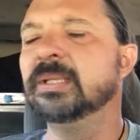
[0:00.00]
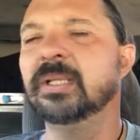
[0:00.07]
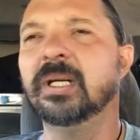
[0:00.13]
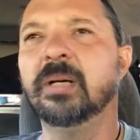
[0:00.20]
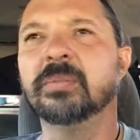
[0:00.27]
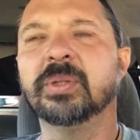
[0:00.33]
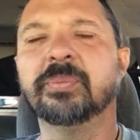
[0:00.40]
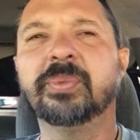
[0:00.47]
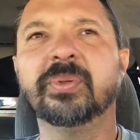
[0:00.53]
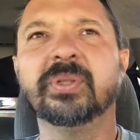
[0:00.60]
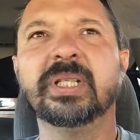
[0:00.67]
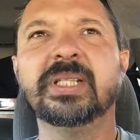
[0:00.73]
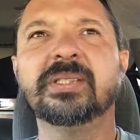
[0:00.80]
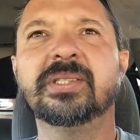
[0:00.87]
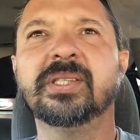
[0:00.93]
The
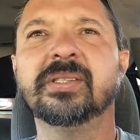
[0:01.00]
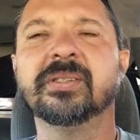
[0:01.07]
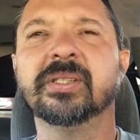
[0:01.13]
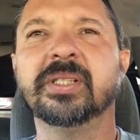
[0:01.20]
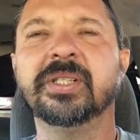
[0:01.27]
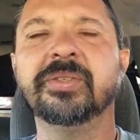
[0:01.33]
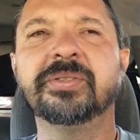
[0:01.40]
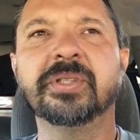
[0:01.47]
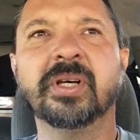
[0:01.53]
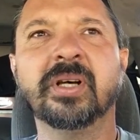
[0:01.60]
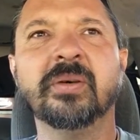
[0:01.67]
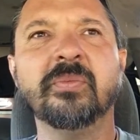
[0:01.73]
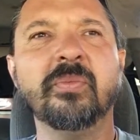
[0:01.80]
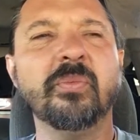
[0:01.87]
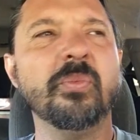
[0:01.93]
police here in
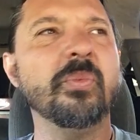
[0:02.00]
Utah